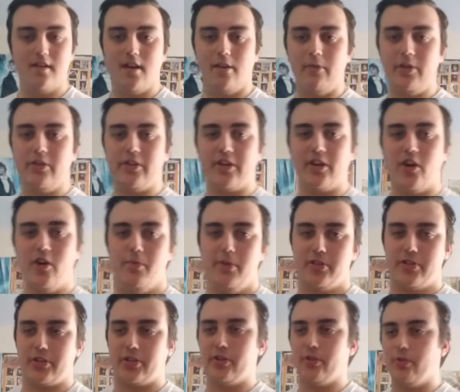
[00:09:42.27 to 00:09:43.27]
I mean, the
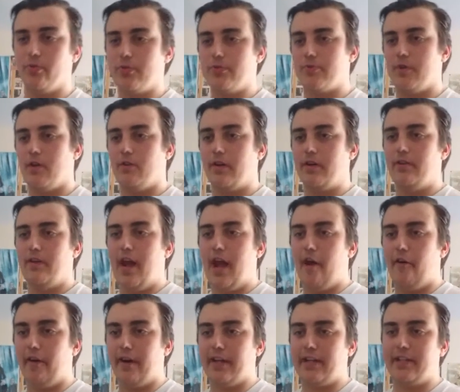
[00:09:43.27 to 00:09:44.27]
Kirby's are cool as well. And
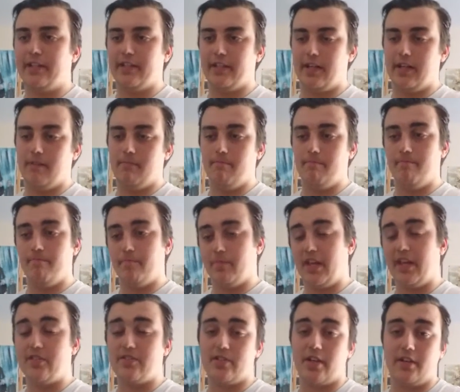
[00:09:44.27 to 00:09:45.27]
Eric, um,
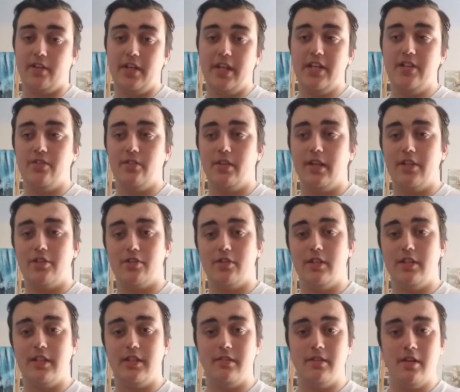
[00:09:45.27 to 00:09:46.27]
their son, he's not
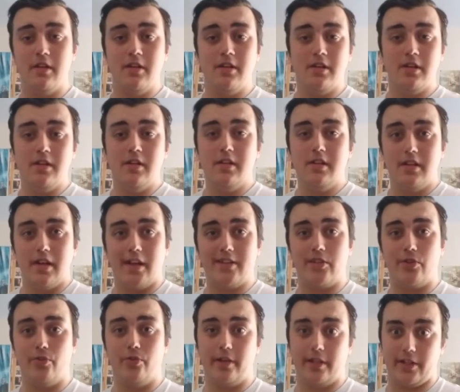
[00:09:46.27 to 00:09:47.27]
actually
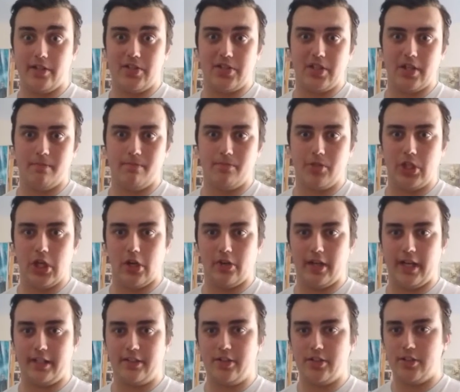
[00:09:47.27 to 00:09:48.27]
as annoying as some
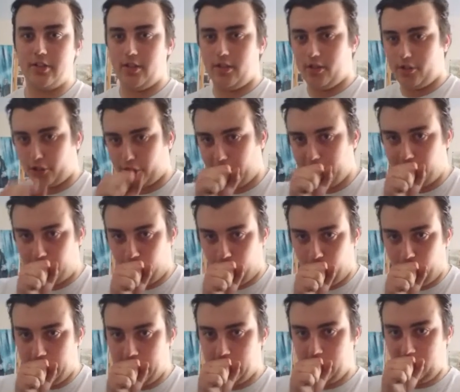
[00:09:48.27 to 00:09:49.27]
child actors.
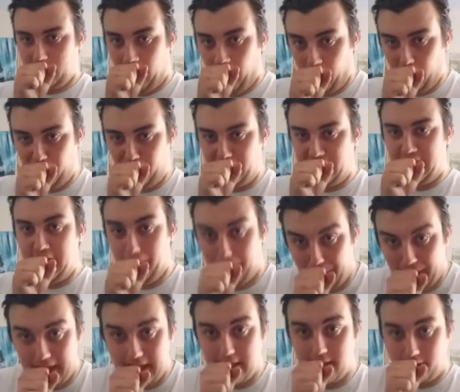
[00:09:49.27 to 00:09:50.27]
Cycloid, cough,
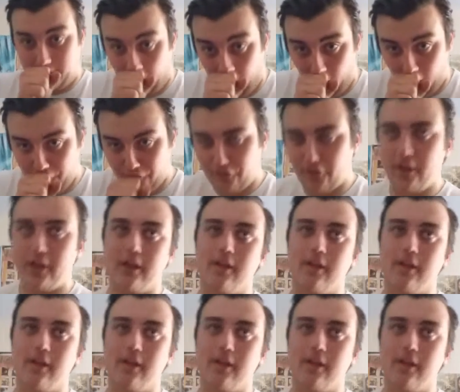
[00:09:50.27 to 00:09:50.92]
yippee, cough.